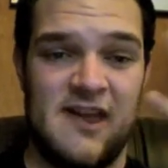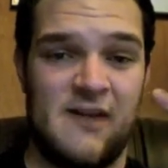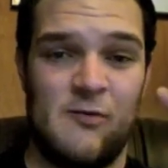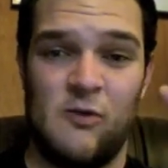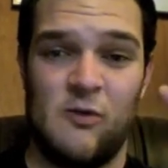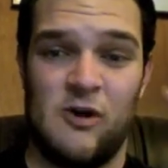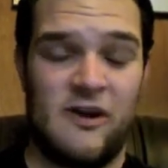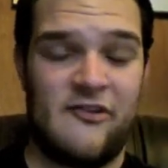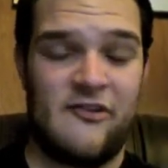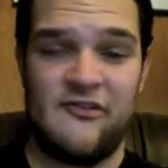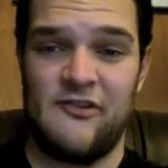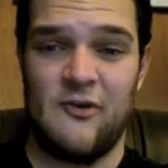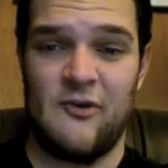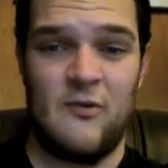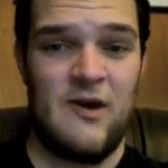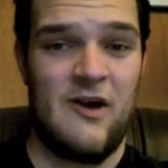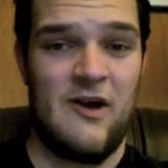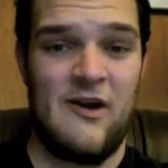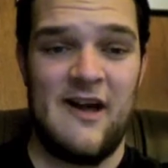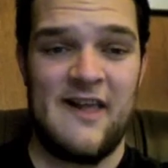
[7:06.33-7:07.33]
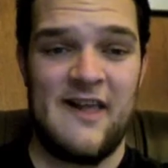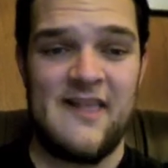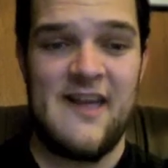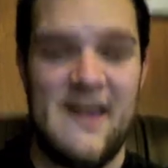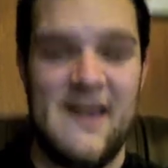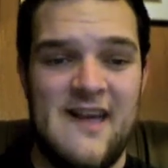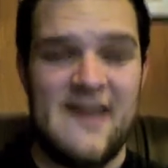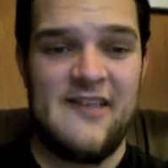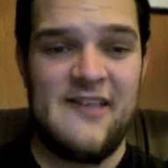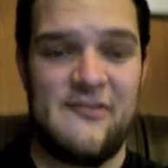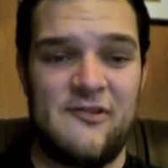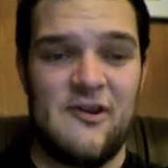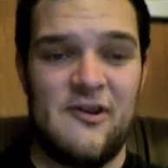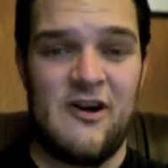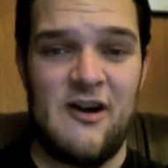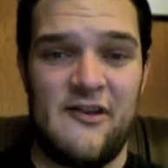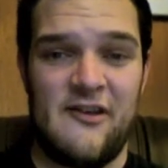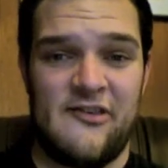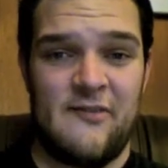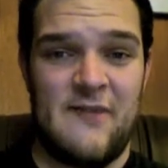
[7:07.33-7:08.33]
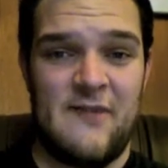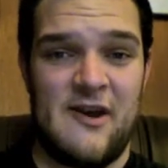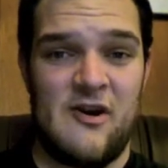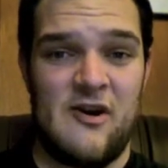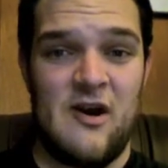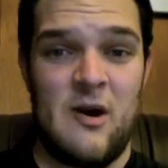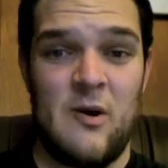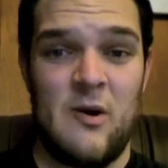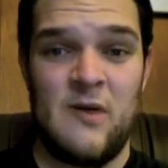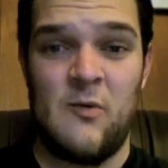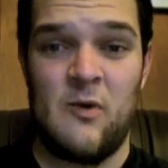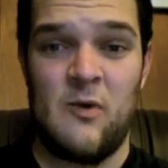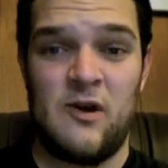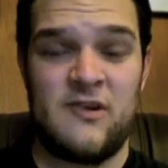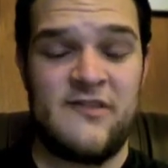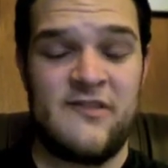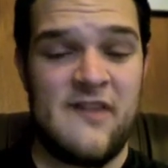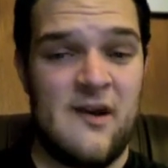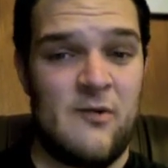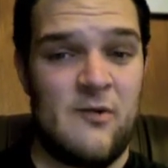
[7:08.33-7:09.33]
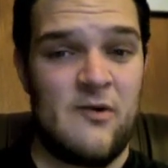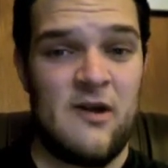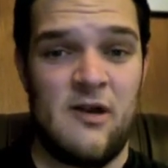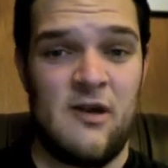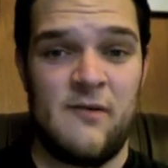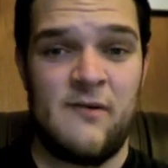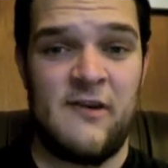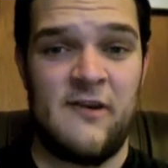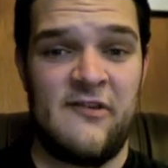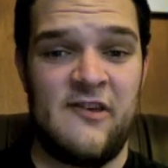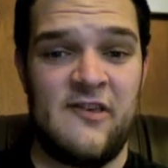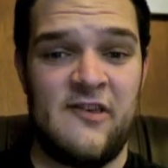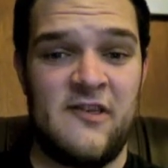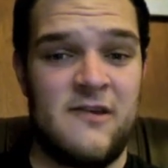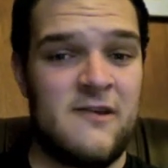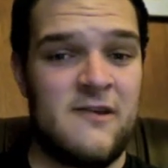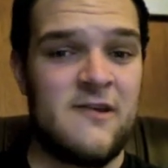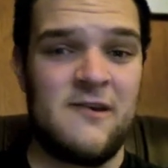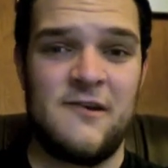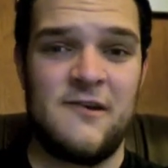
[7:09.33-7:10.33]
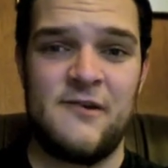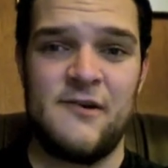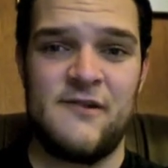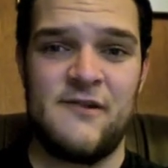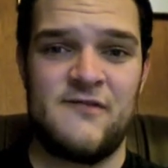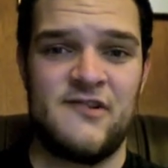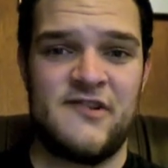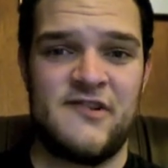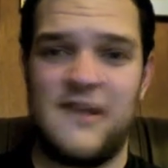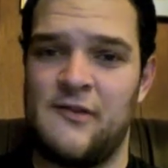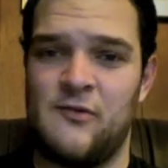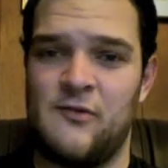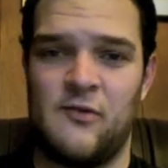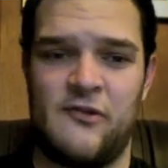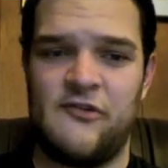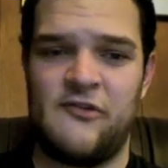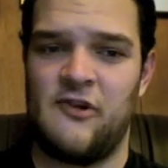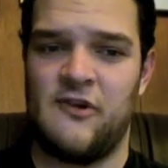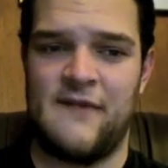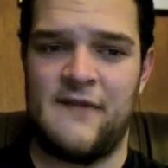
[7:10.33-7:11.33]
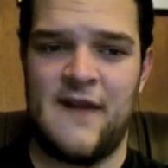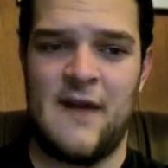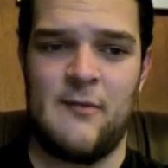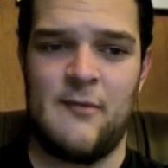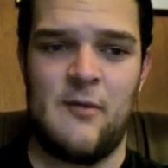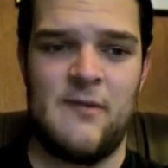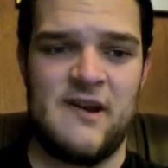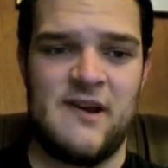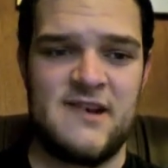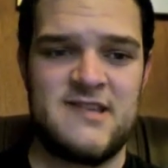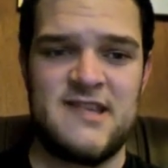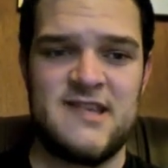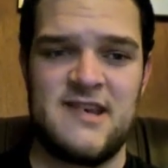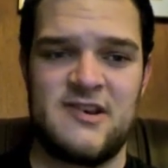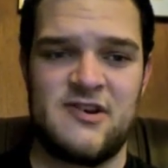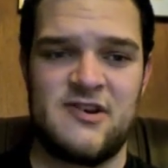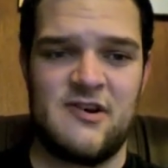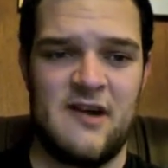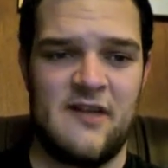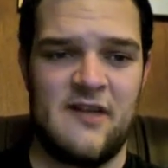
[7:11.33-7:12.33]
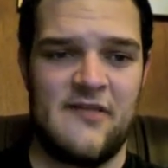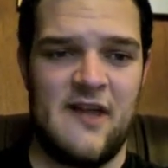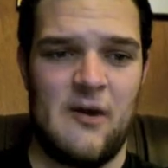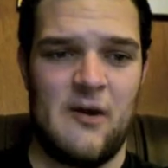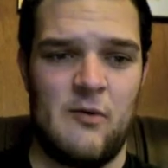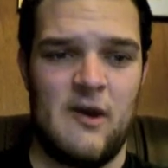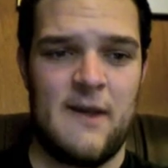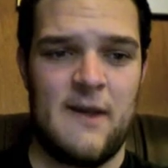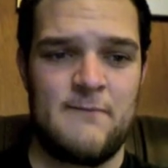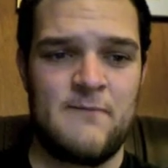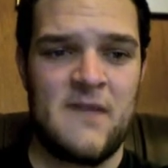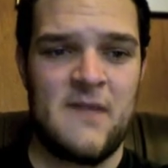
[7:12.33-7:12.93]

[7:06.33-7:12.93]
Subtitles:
It works so well. It's awesome. I don't know how he worked that well, because he could have just had the worst song on the album, but it didn't turn out that way.